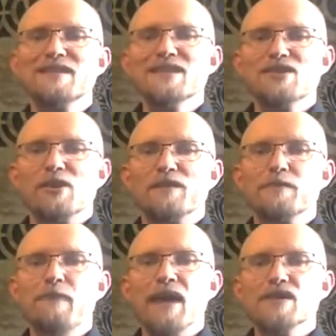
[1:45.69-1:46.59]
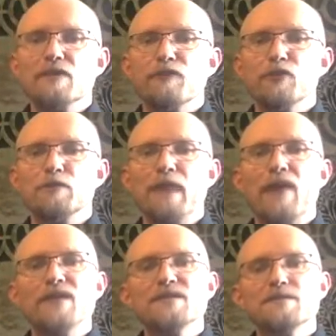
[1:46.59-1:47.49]
These are the magic flute
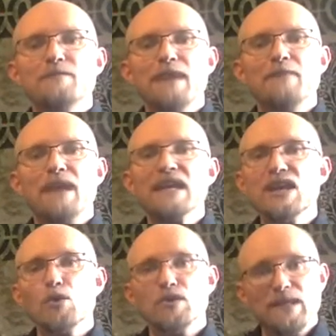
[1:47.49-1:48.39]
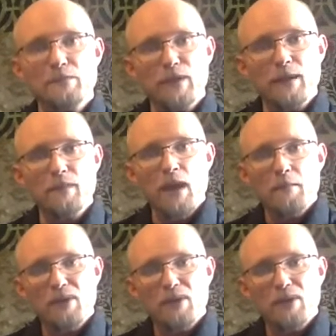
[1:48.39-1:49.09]
mallets made by Equilibrium